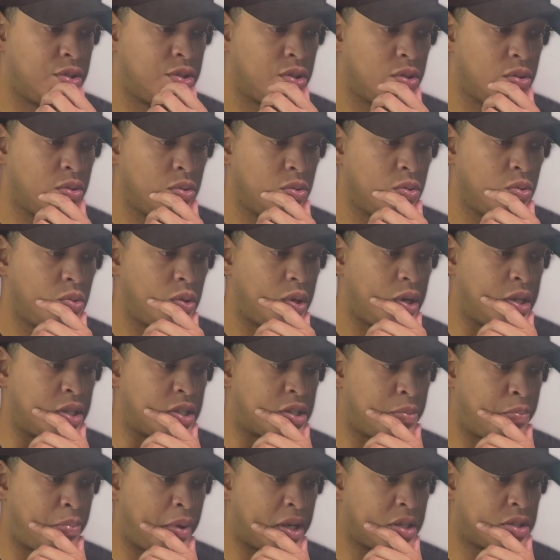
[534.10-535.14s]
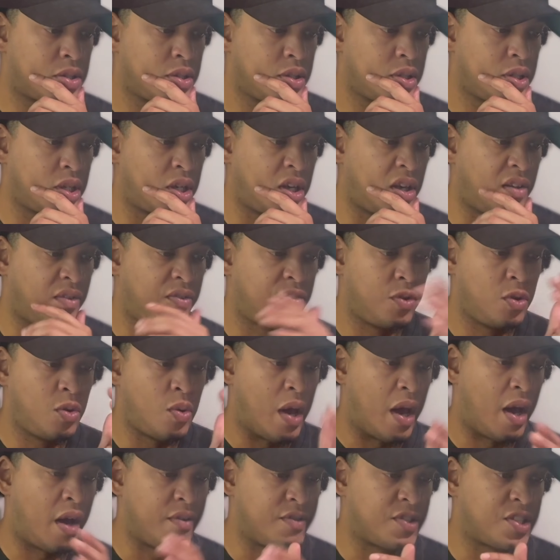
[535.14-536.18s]
to do, especially if you
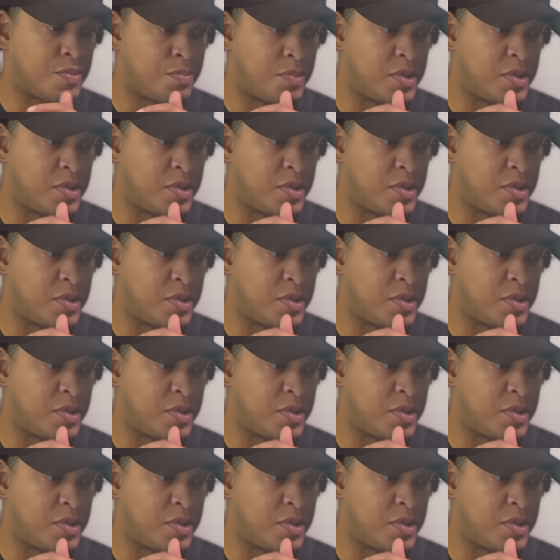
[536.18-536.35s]
have